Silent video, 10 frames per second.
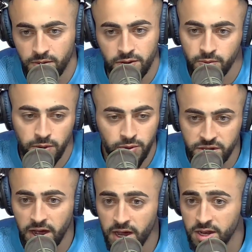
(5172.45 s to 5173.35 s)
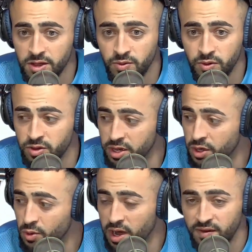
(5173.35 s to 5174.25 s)
There's people dying in the world. Like,
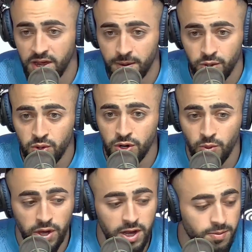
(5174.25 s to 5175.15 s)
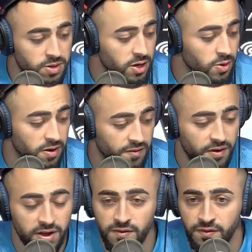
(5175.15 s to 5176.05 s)
you have the opportunity to wake up today. You got a
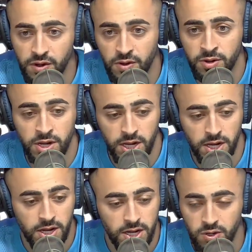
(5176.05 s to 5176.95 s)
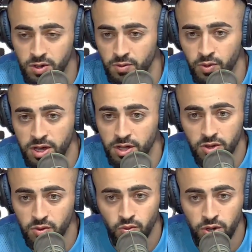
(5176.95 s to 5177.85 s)
fucking phone, and you could
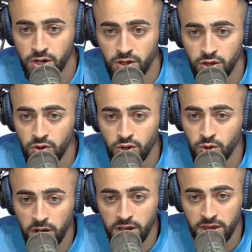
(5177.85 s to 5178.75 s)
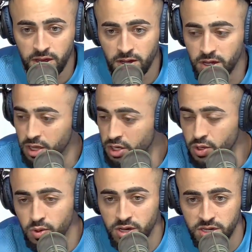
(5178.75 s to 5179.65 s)
do anything. Like, let's
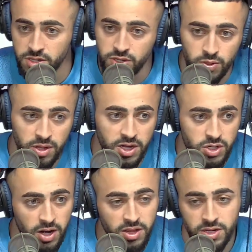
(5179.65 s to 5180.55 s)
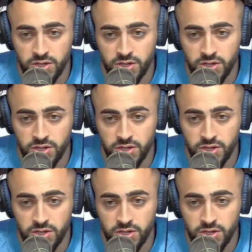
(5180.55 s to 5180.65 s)
do this, let's do that, try this.